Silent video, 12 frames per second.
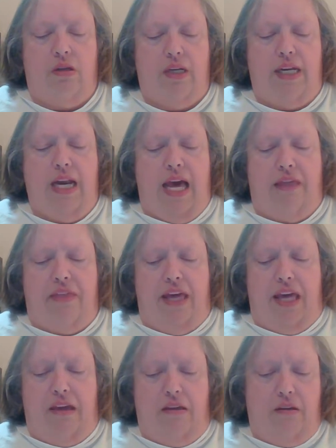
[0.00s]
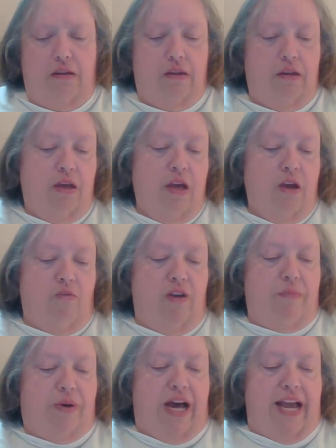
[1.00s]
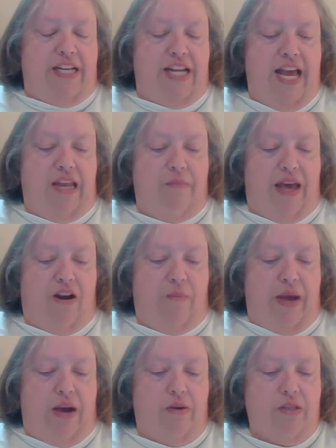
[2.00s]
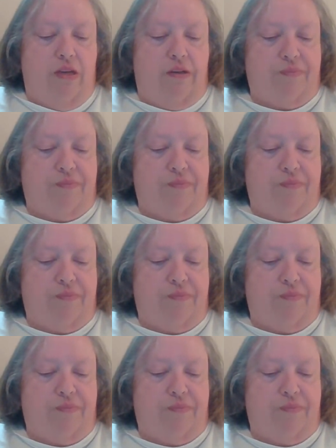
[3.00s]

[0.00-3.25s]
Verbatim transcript: Nothing, replied Danny Meadow Mouse.